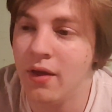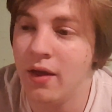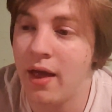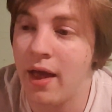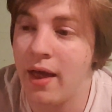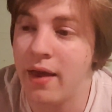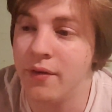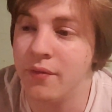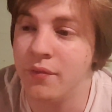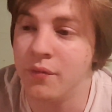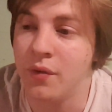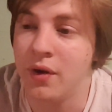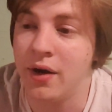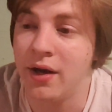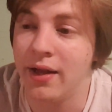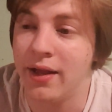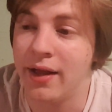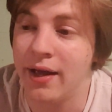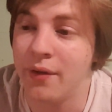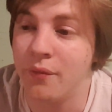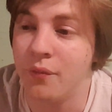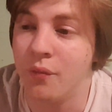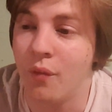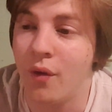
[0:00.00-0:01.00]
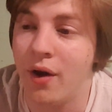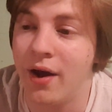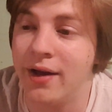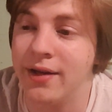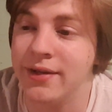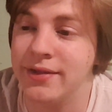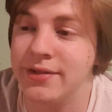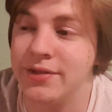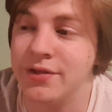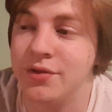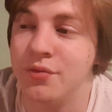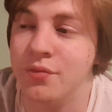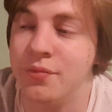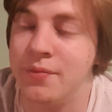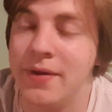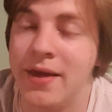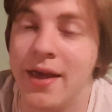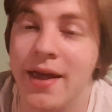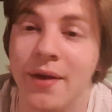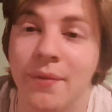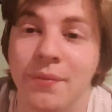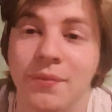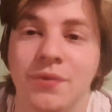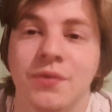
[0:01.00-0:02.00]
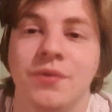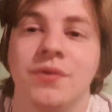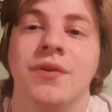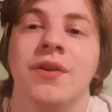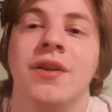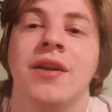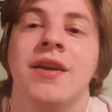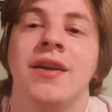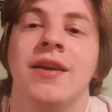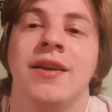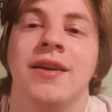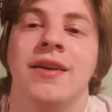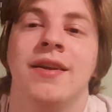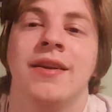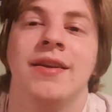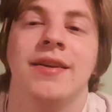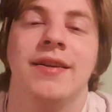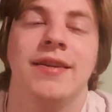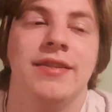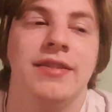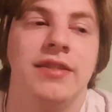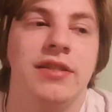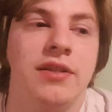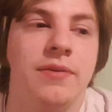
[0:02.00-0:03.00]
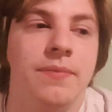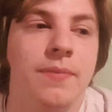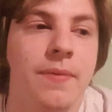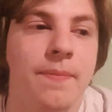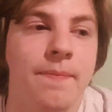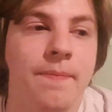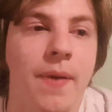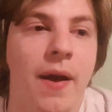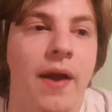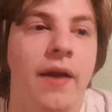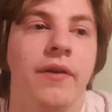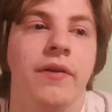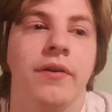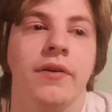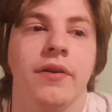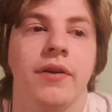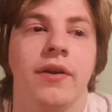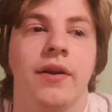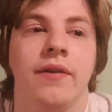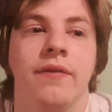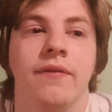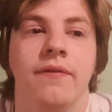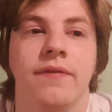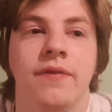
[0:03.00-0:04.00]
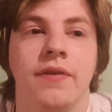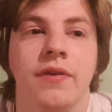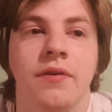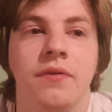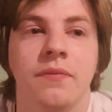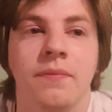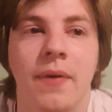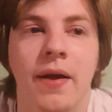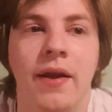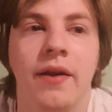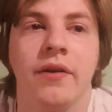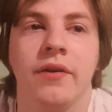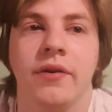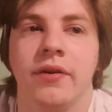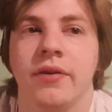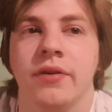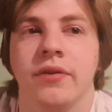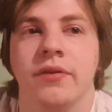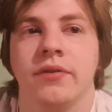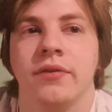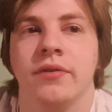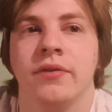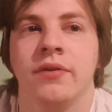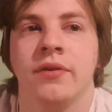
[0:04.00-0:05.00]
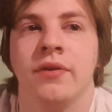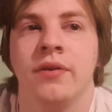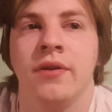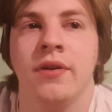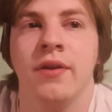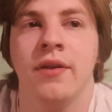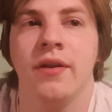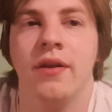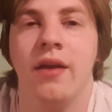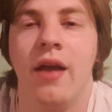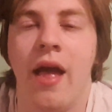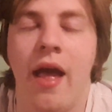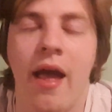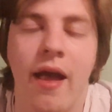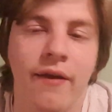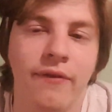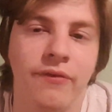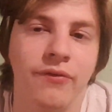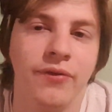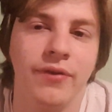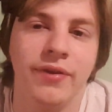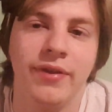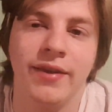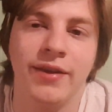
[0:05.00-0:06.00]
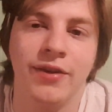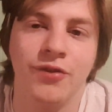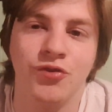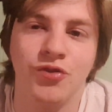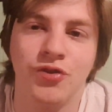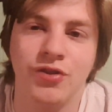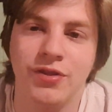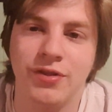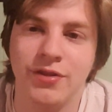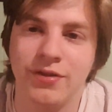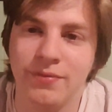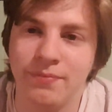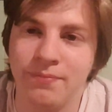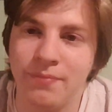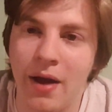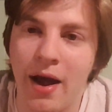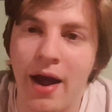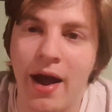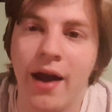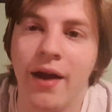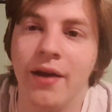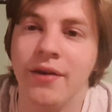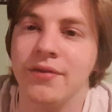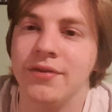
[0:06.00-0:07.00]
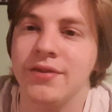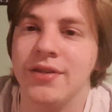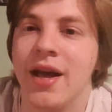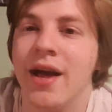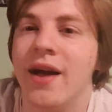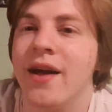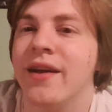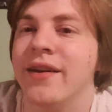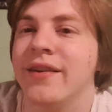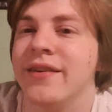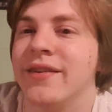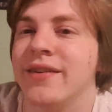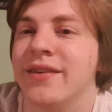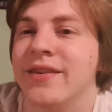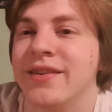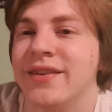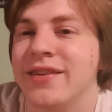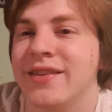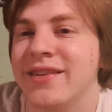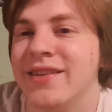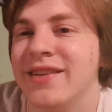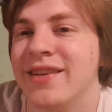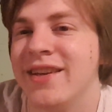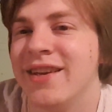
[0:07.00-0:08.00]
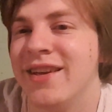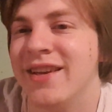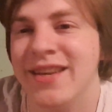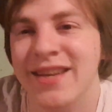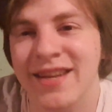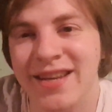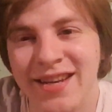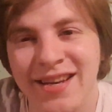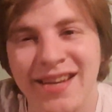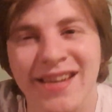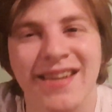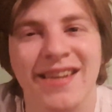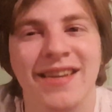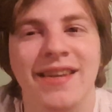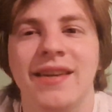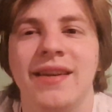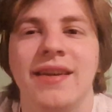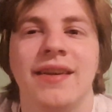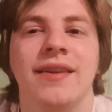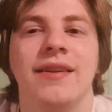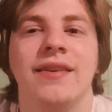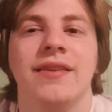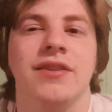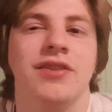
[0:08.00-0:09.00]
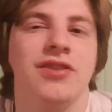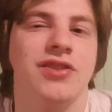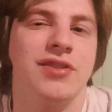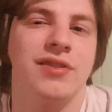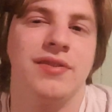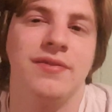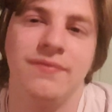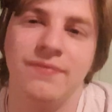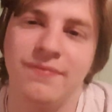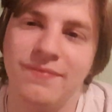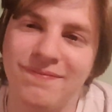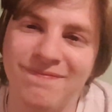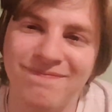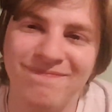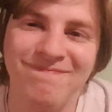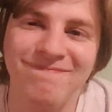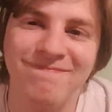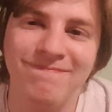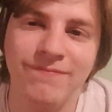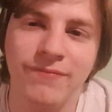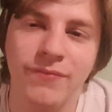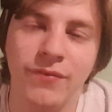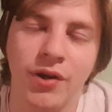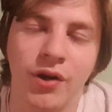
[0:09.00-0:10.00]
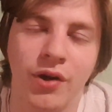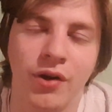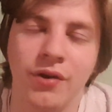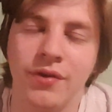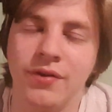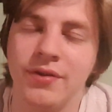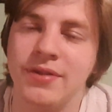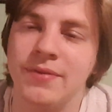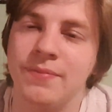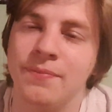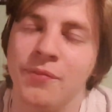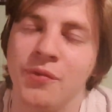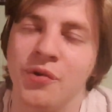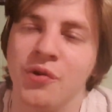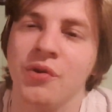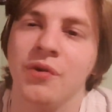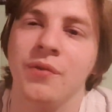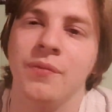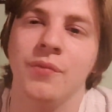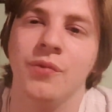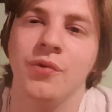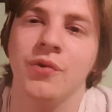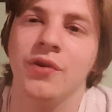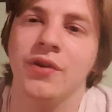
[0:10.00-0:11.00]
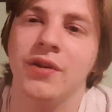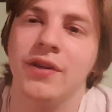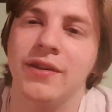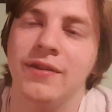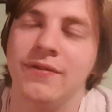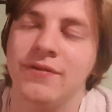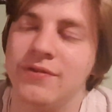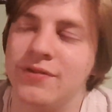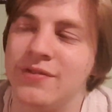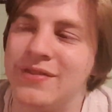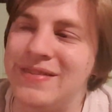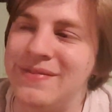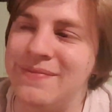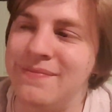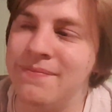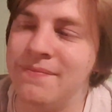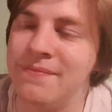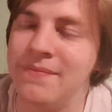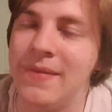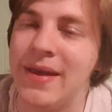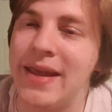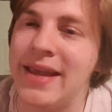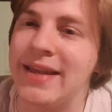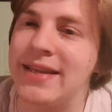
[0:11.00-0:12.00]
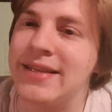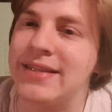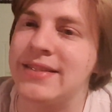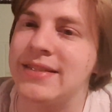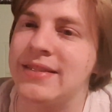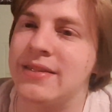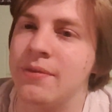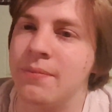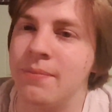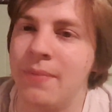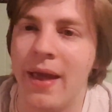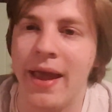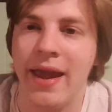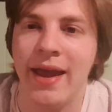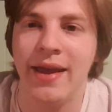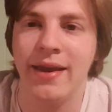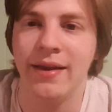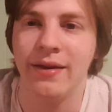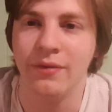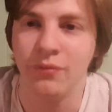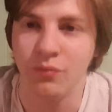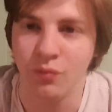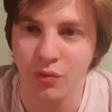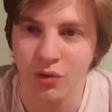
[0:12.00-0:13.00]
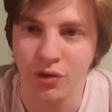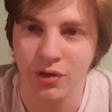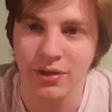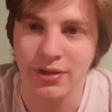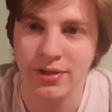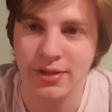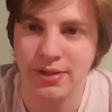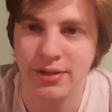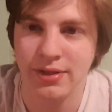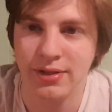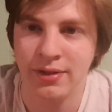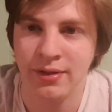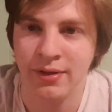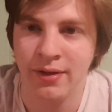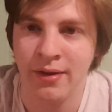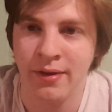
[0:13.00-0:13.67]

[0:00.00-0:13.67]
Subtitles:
And while I want to be able to be better and feel better, everything just piles on and just hurts more and more, and it makes the pain worse.